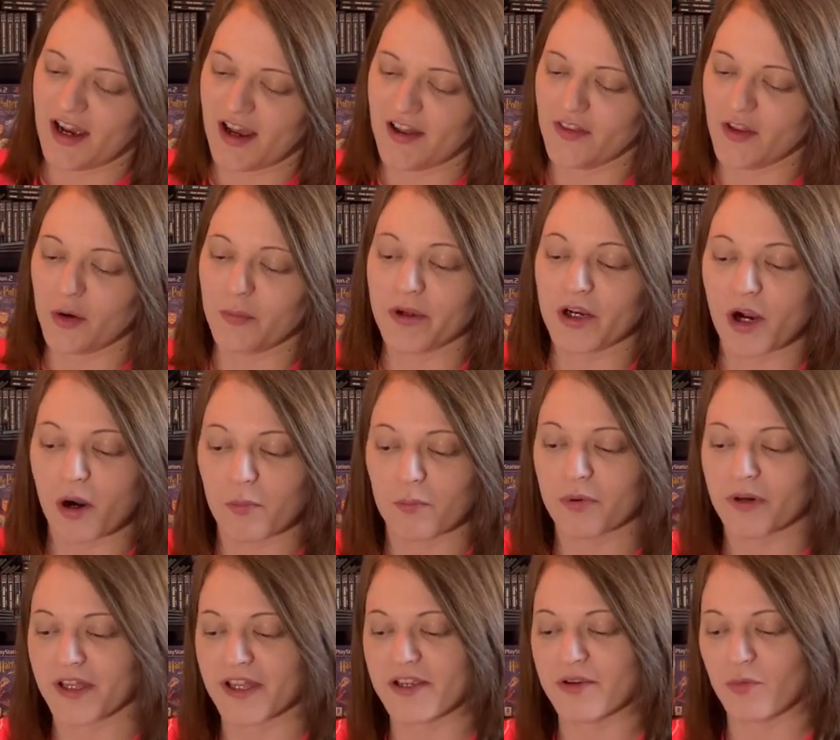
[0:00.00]
and they'll be
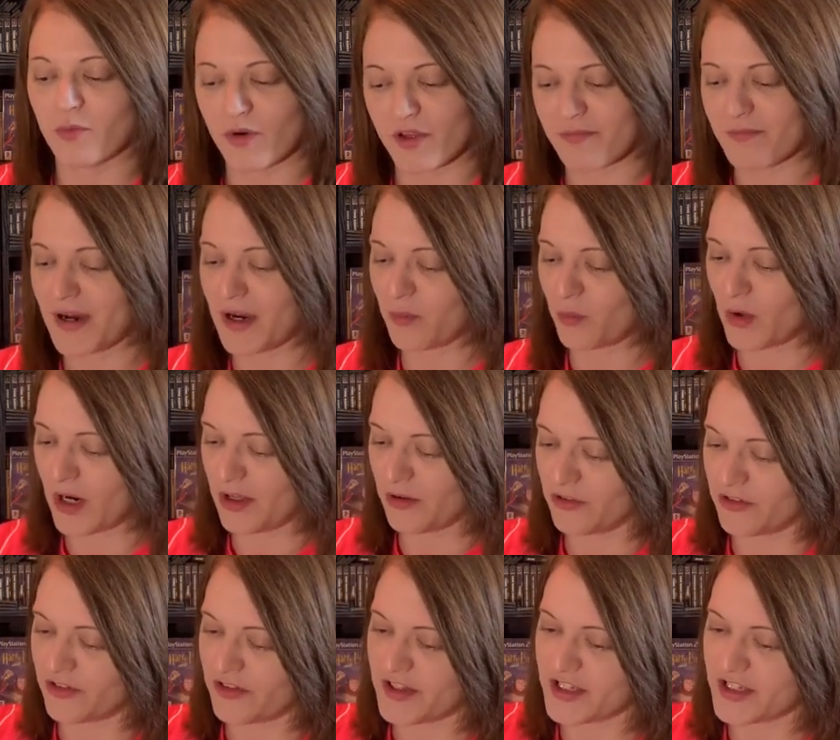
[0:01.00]
complete with manuals.